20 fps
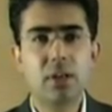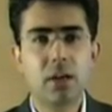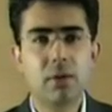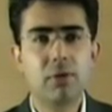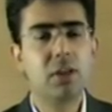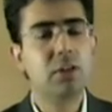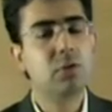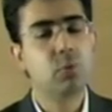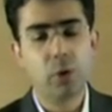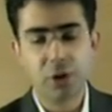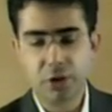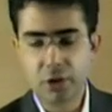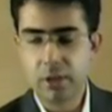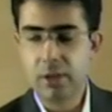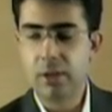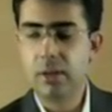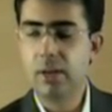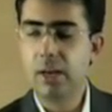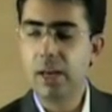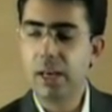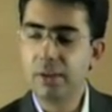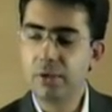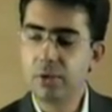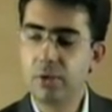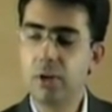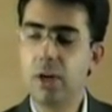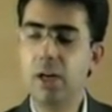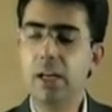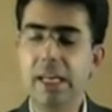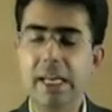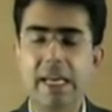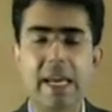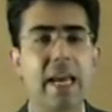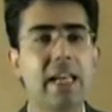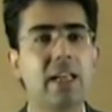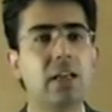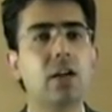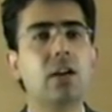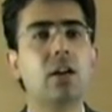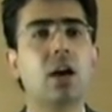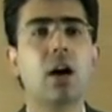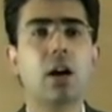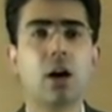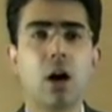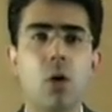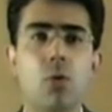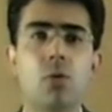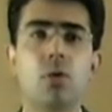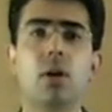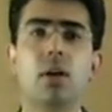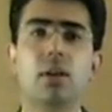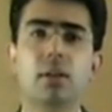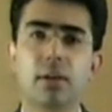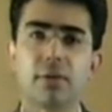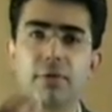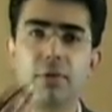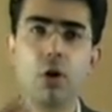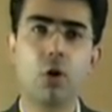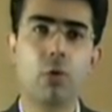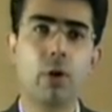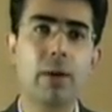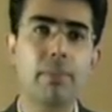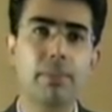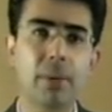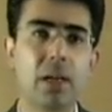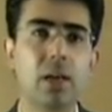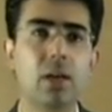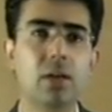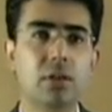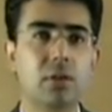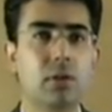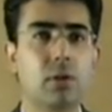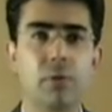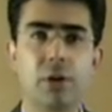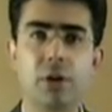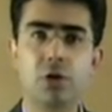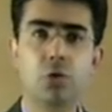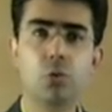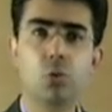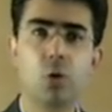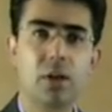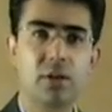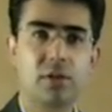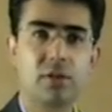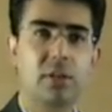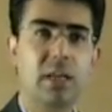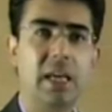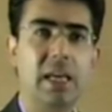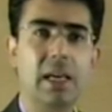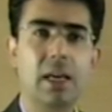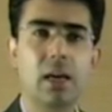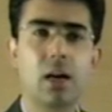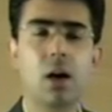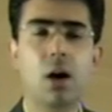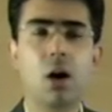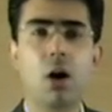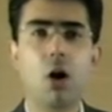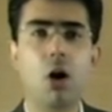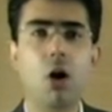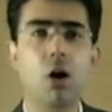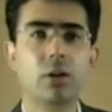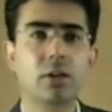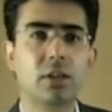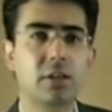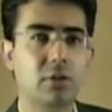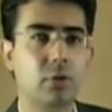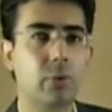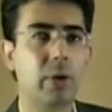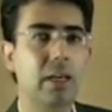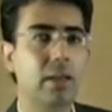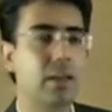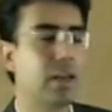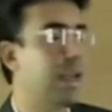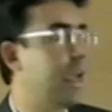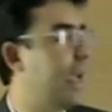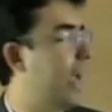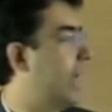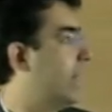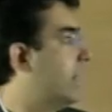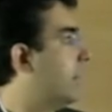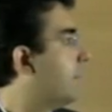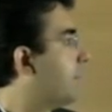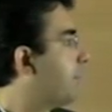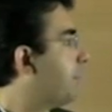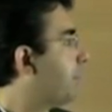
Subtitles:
Server's vision is really catered around the following pillars which you are seeing on the screen ahead.